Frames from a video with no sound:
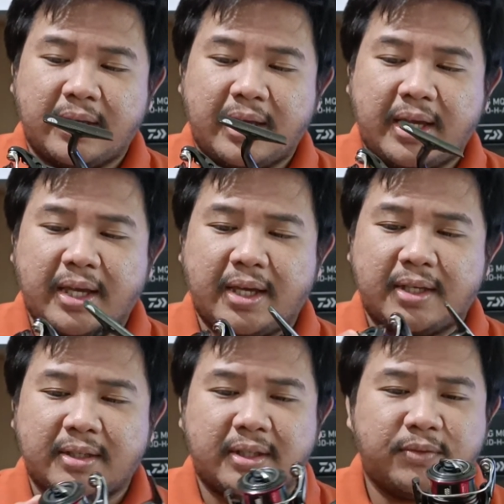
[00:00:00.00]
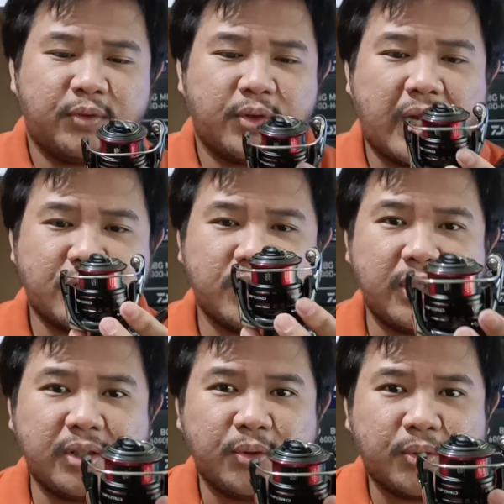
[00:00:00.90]
and if you
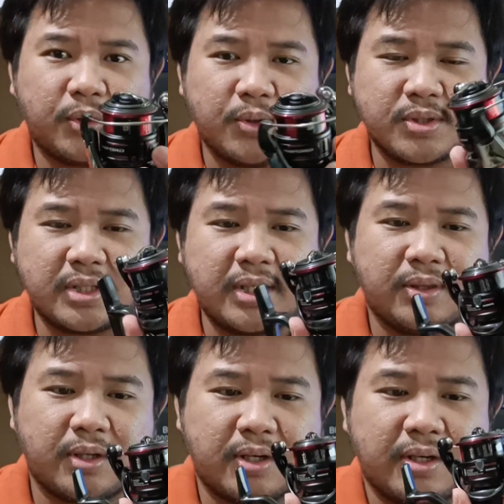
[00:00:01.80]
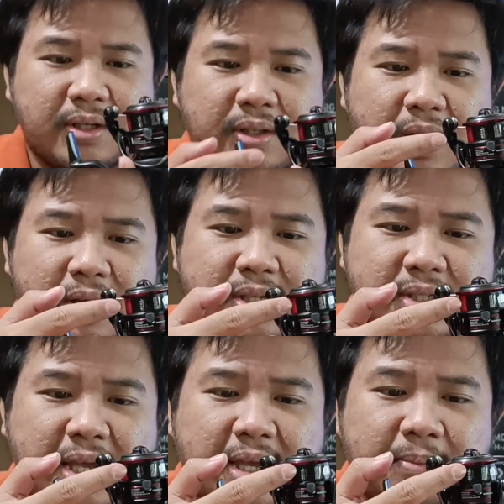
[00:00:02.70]
actually look closely, there
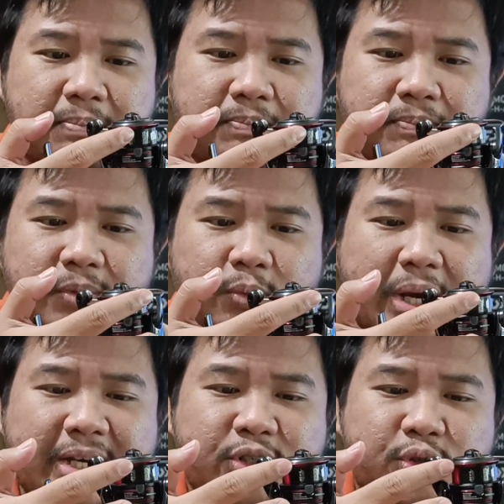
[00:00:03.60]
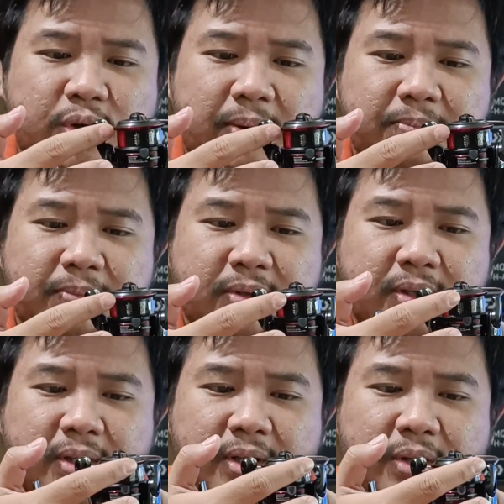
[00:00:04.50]
is a red trim,
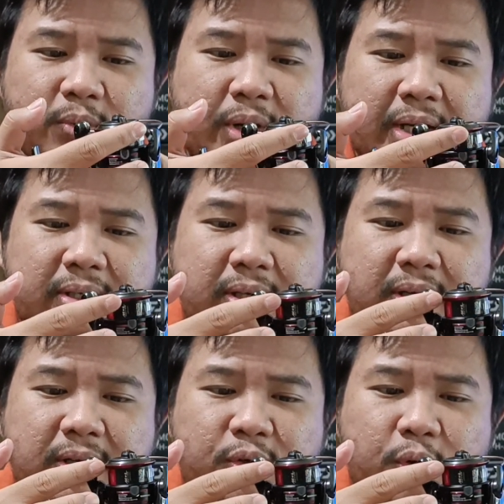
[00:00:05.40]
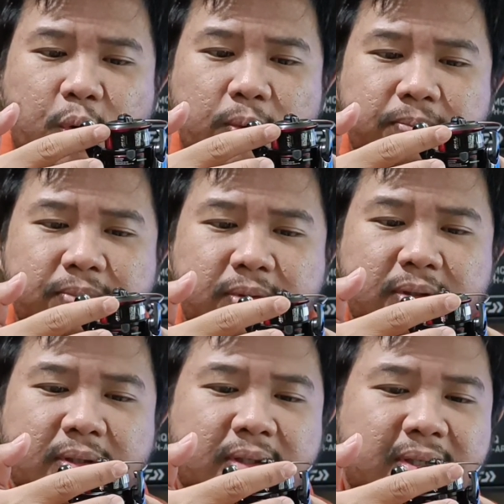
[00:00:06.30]
red chrome
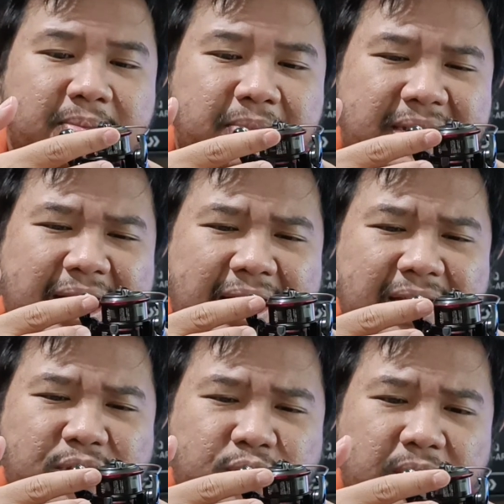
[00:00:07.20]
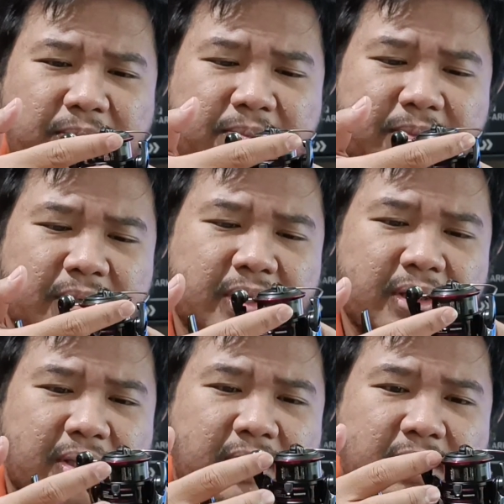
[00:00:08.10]
metallic trim
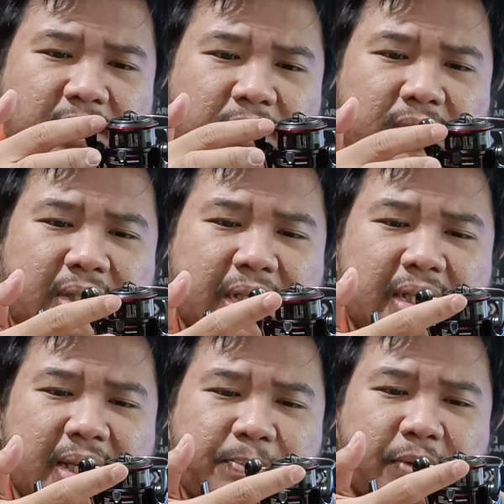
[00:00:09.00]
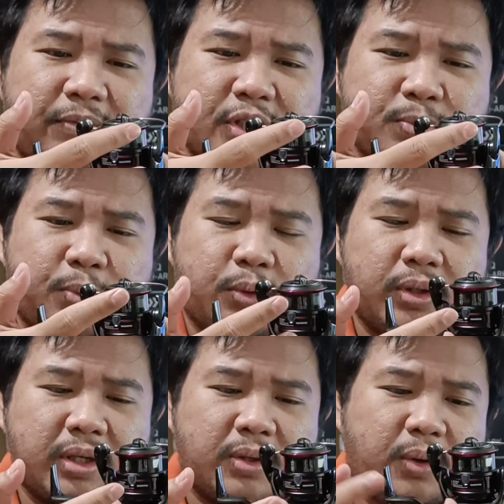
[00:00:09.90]
on the lip of the
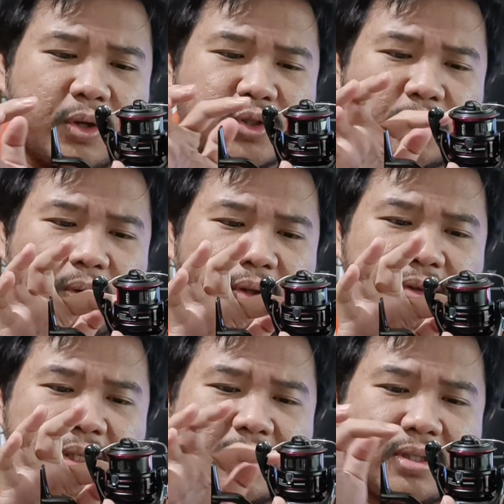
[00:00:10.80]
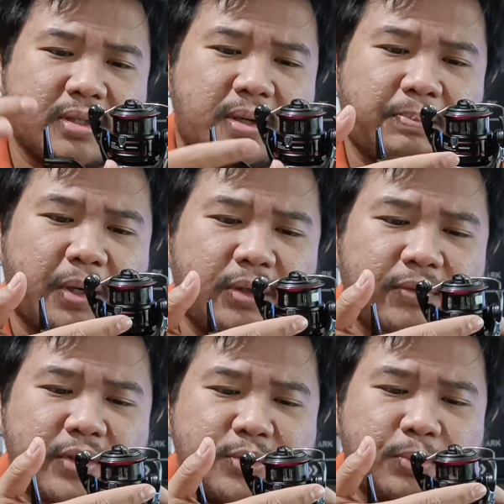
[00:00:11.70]
spool, also on this part
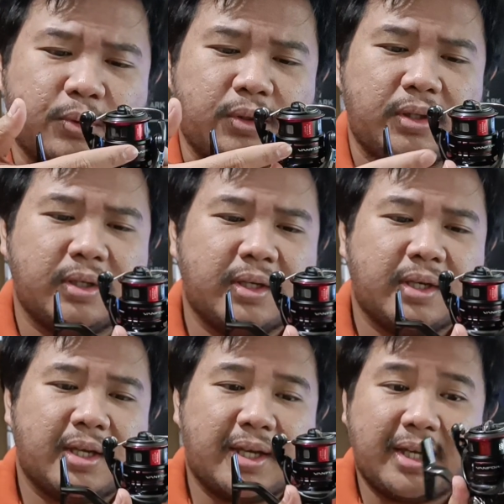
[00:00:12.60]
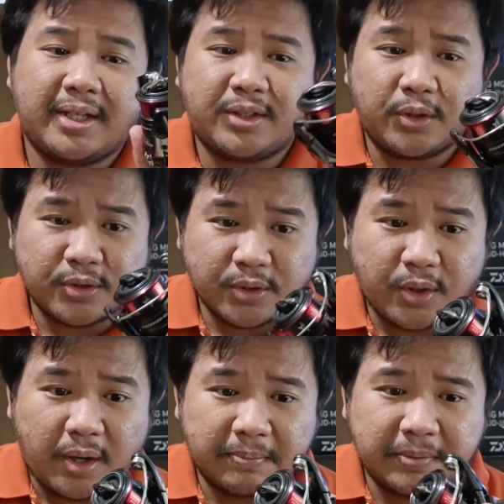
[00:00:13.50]
of the spool, and it also
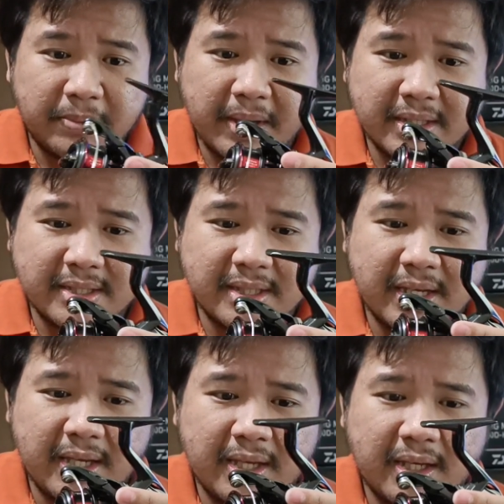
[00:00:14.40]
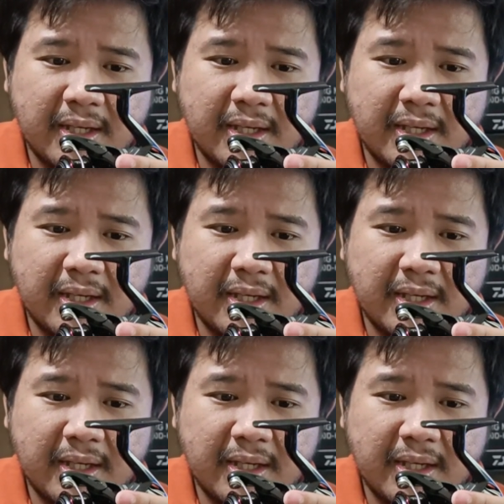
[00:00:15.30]
complements the